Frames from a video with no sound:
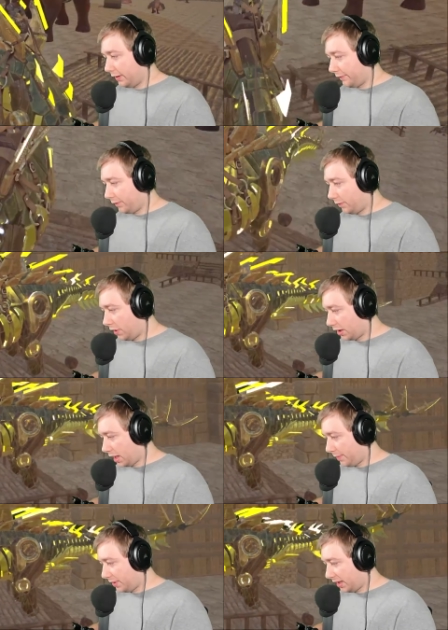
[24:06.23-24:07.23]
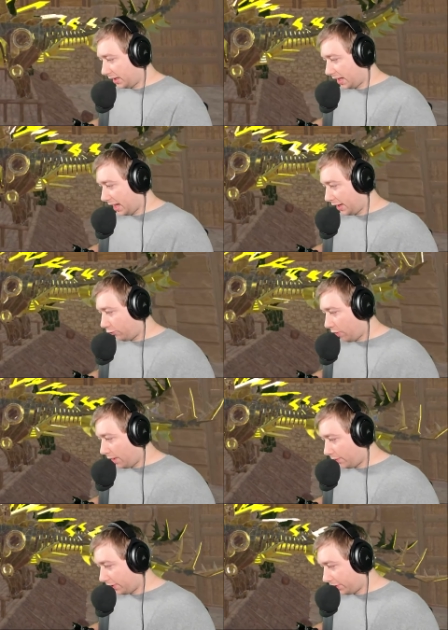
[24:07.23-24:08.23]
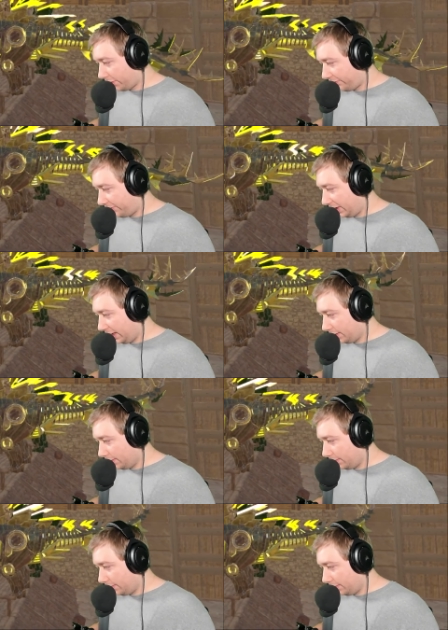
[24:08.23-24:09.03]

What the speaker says: If we walk up and hit K, right where their feet,